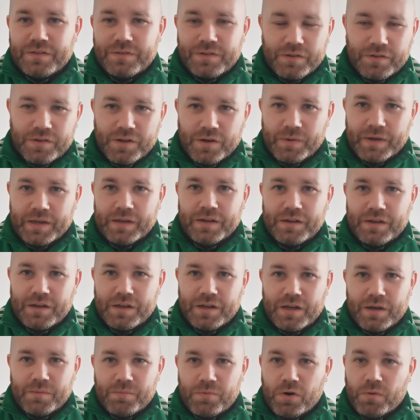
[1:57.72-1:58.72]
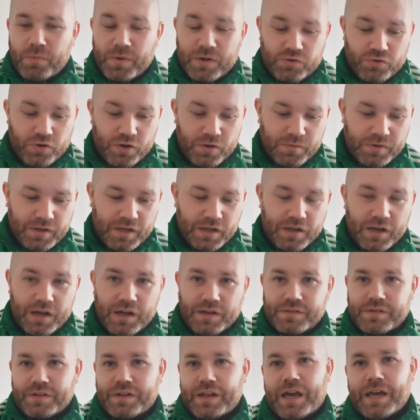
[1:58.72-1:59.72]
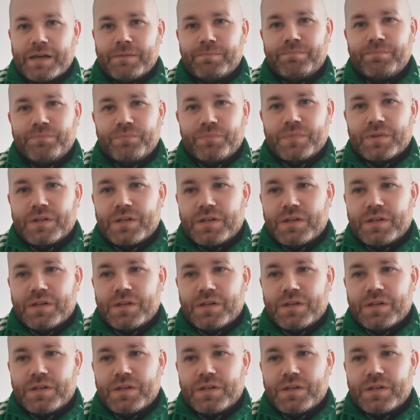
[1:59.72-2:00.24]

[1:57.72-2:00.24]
to do it. But we drew nil all today.